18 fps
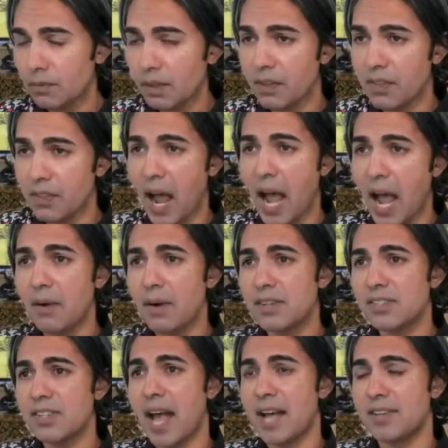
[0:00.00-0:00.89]
the
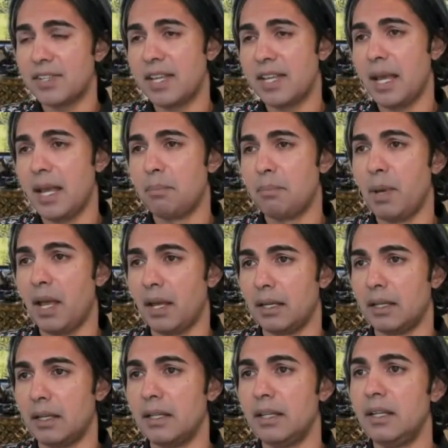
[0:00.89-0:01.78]
IRS has a
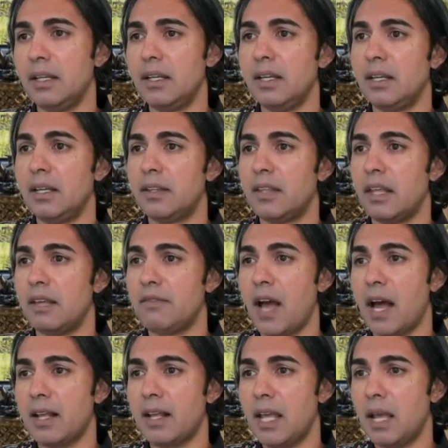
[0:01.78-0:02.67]
campaign. They've
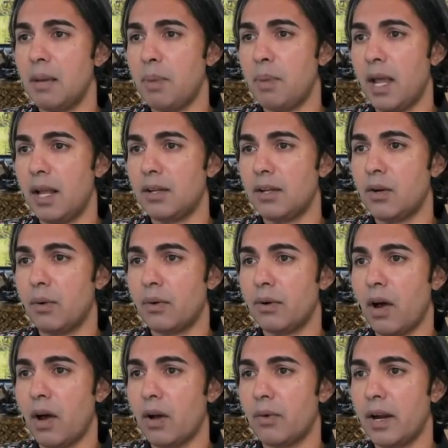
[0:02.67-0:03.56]
got a campaign going
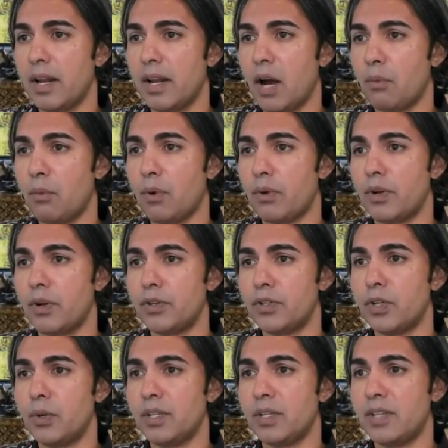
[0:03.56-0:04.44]
on right now where they're
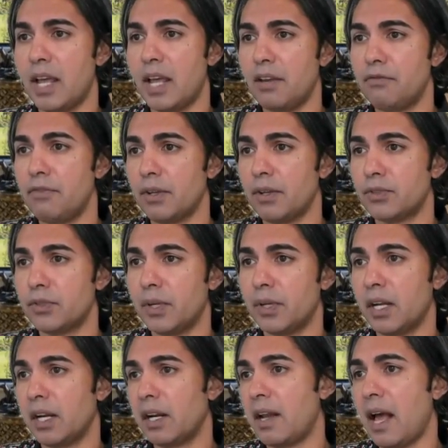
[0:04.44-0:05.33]
doing data
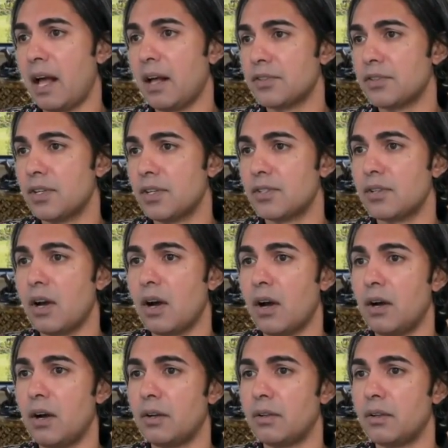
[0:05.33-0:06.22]
filtering and analysis
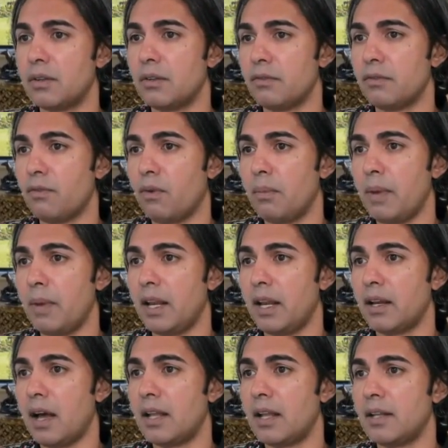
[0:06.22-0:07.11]
on the Form
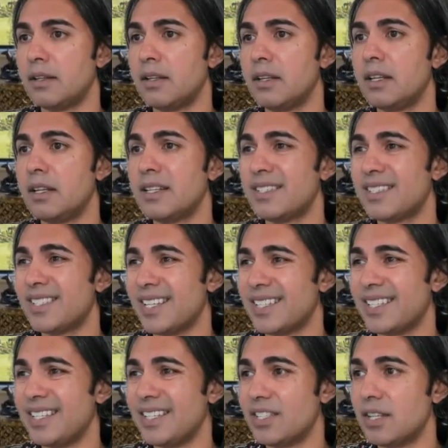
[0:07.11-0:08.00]

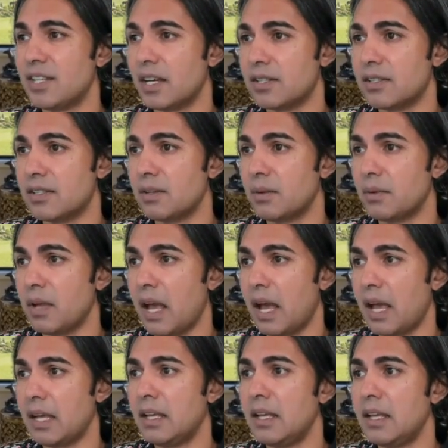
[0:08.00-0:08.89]
8966,
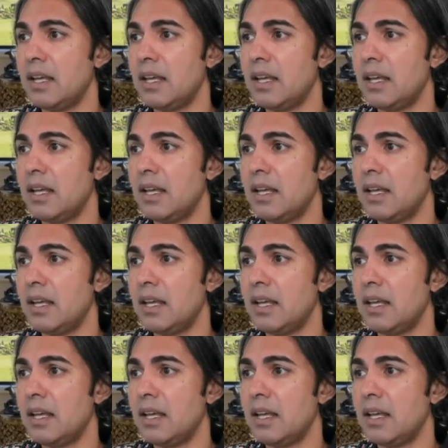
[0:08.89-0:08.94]
okay?